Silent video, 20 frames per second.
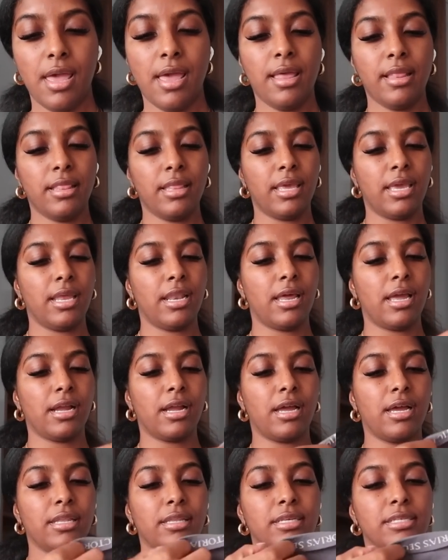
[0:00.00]
And then I
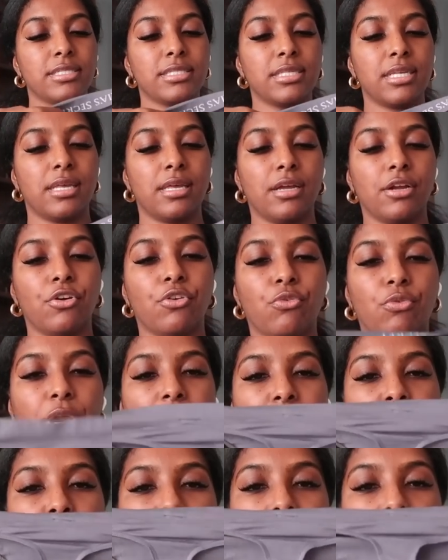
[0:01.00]
got this
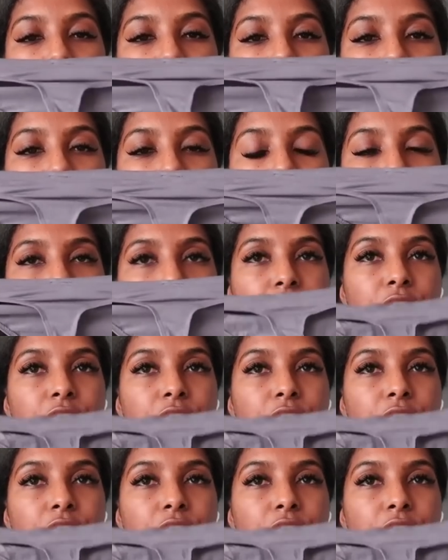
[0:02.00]
gray one again.